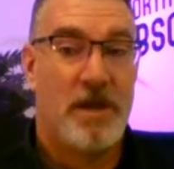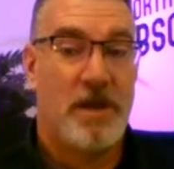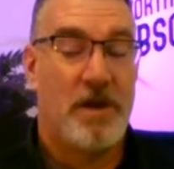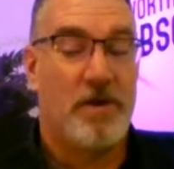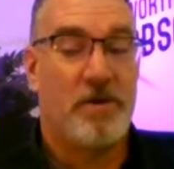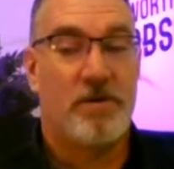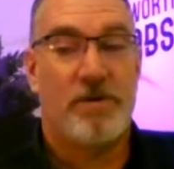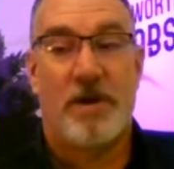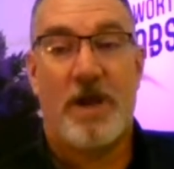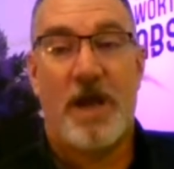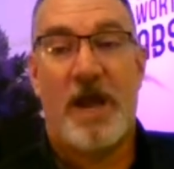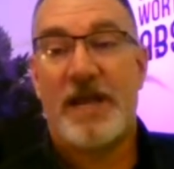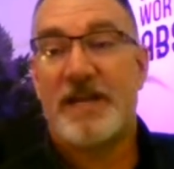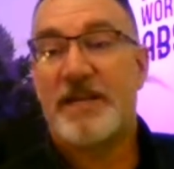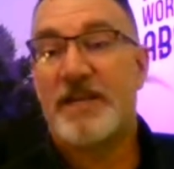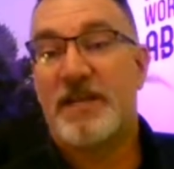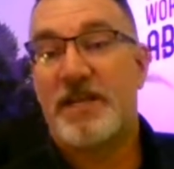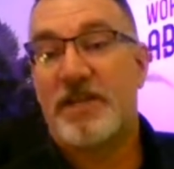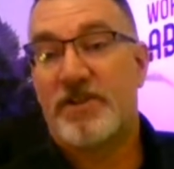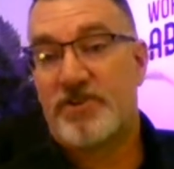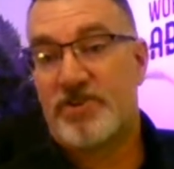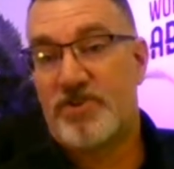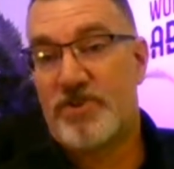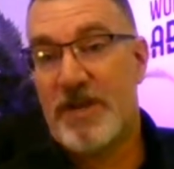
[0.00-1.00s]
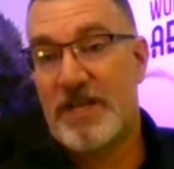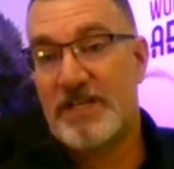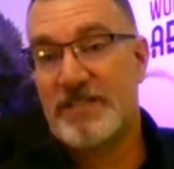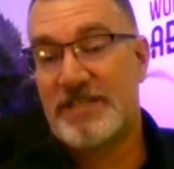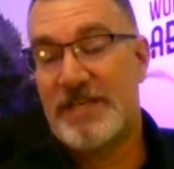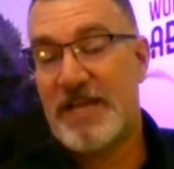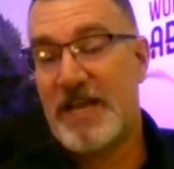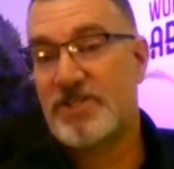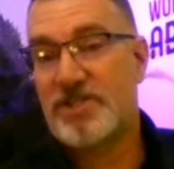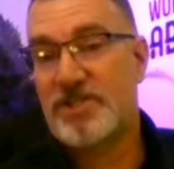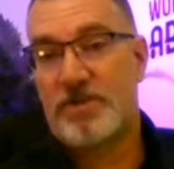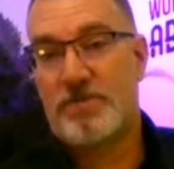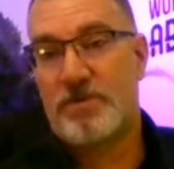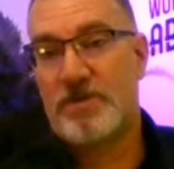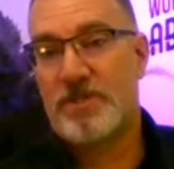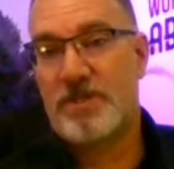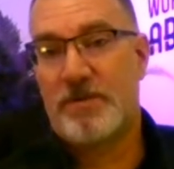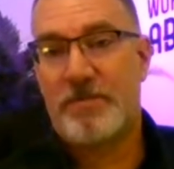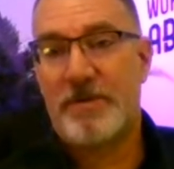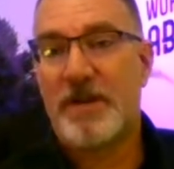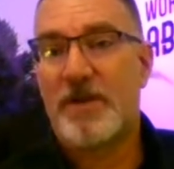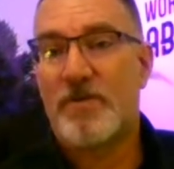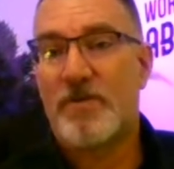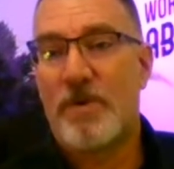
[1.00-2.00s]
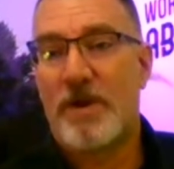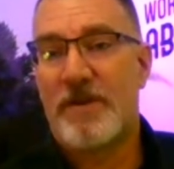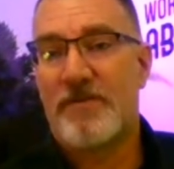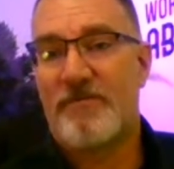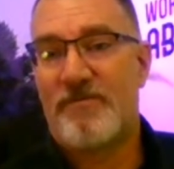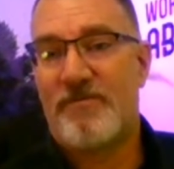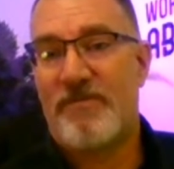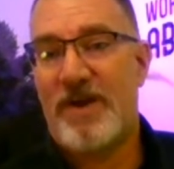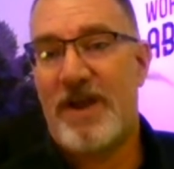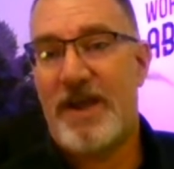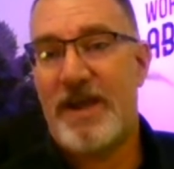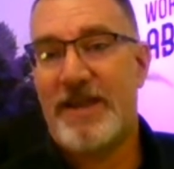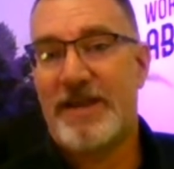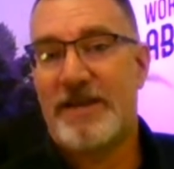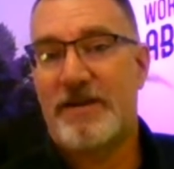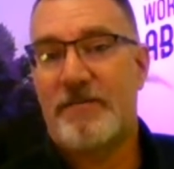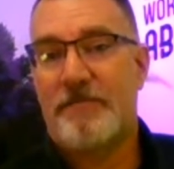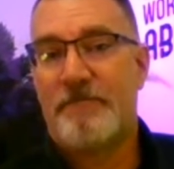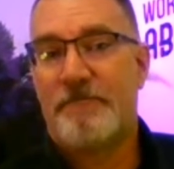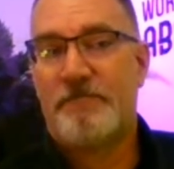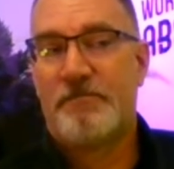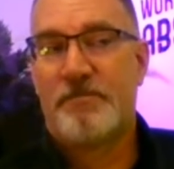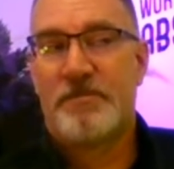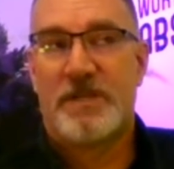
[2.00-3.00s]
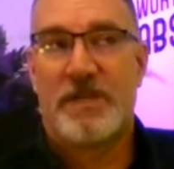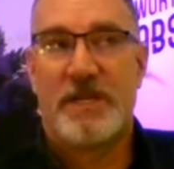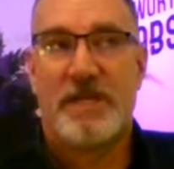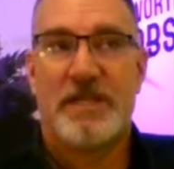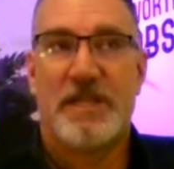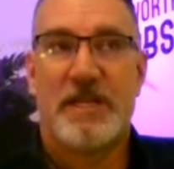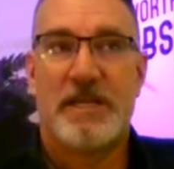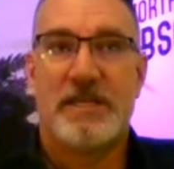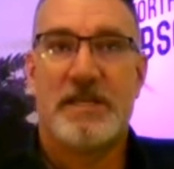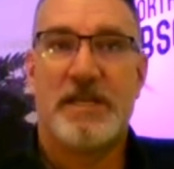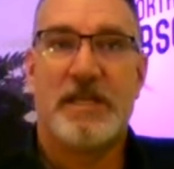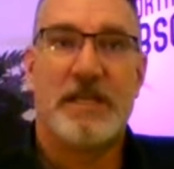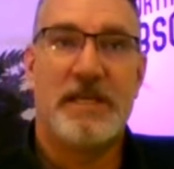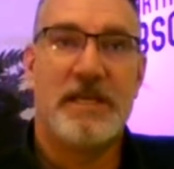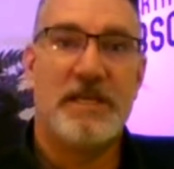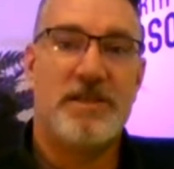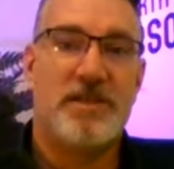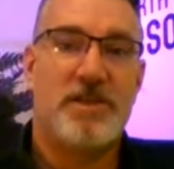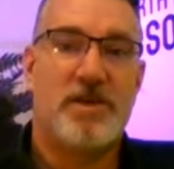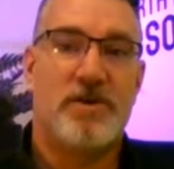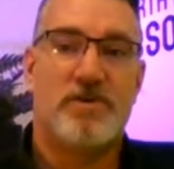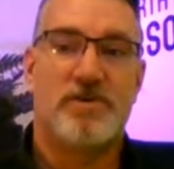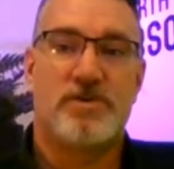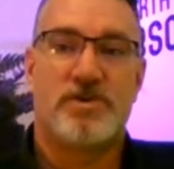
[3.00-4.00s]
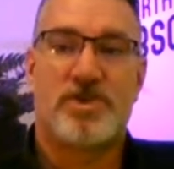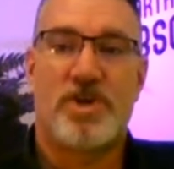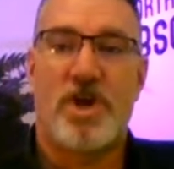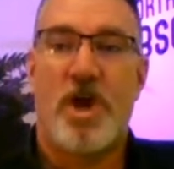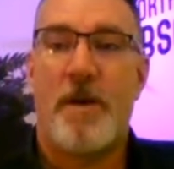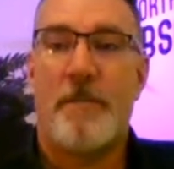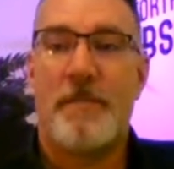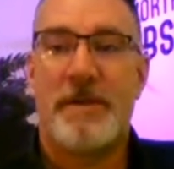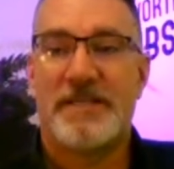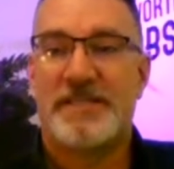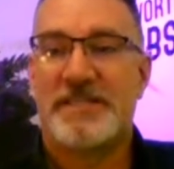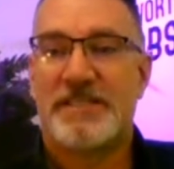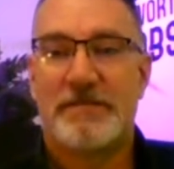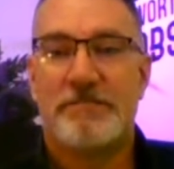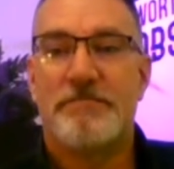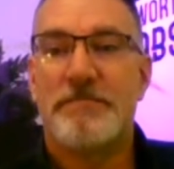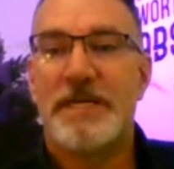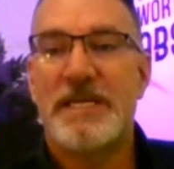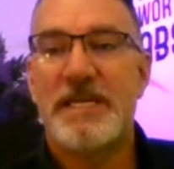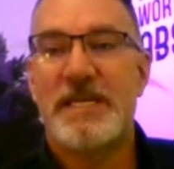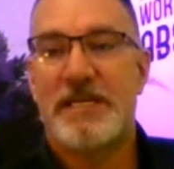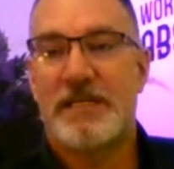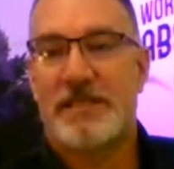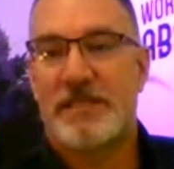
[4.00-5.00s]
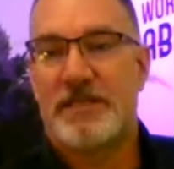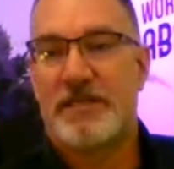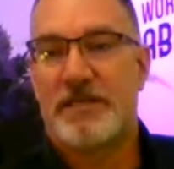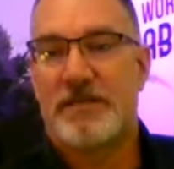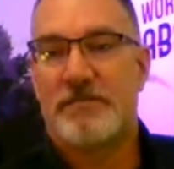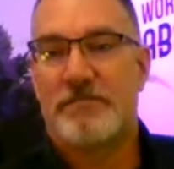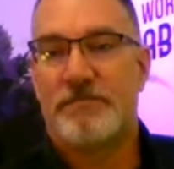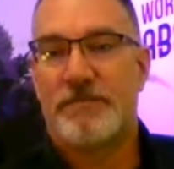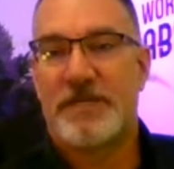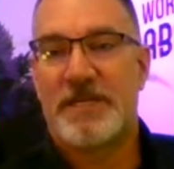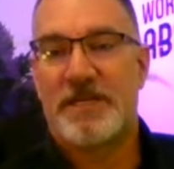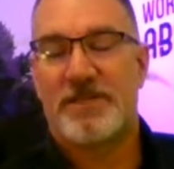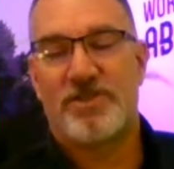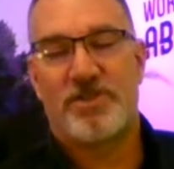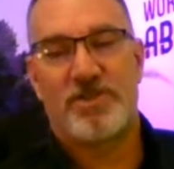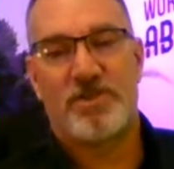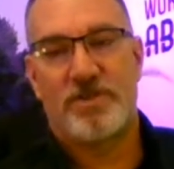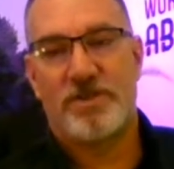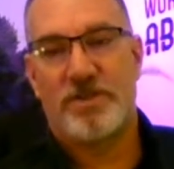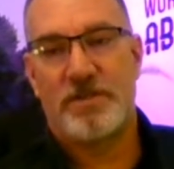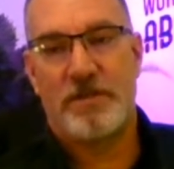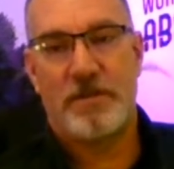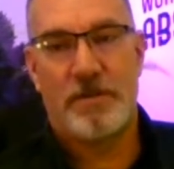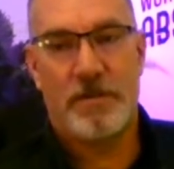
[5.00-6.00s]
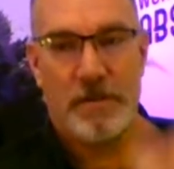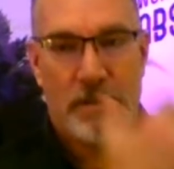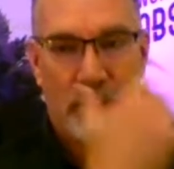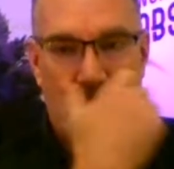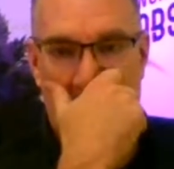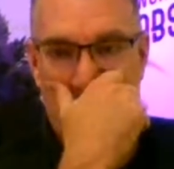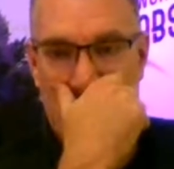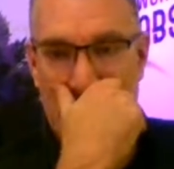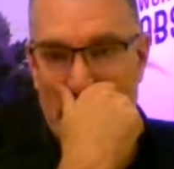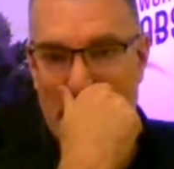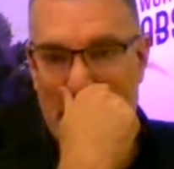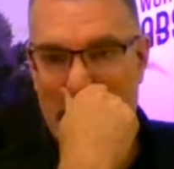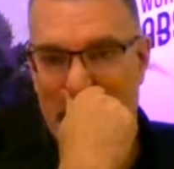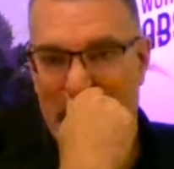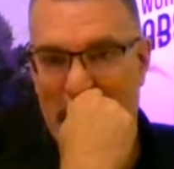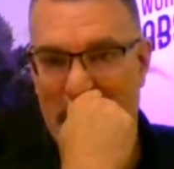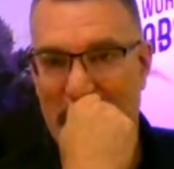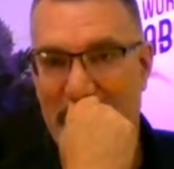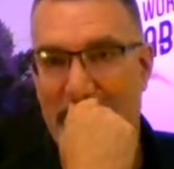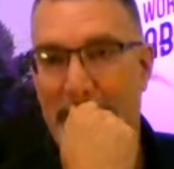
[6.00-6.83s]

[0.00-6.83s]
or er, i did a transaction with him and it went fine and they delete those comments immediately because that, that,